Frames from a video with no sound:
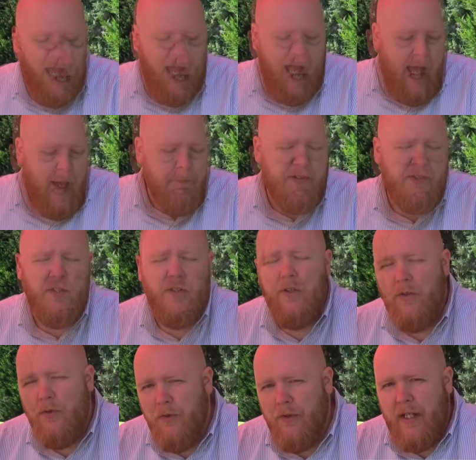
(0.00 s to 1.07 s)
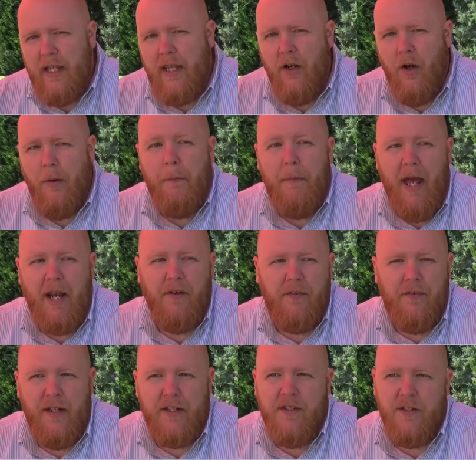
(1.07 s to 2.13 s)
Absolutely, there are
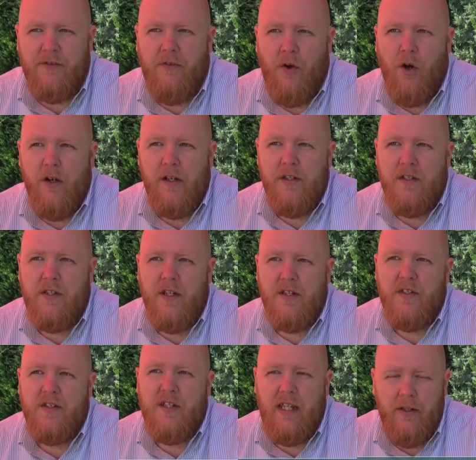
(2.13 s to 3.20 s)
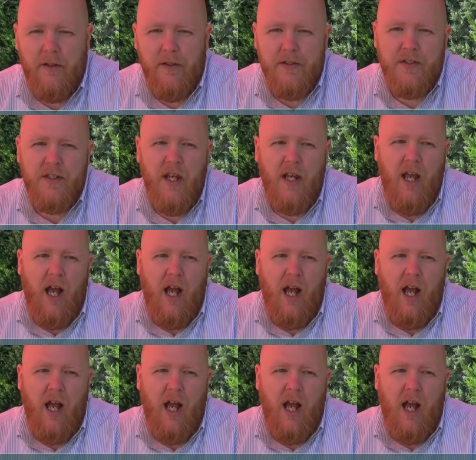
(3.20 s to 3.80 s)
benefits as far as skills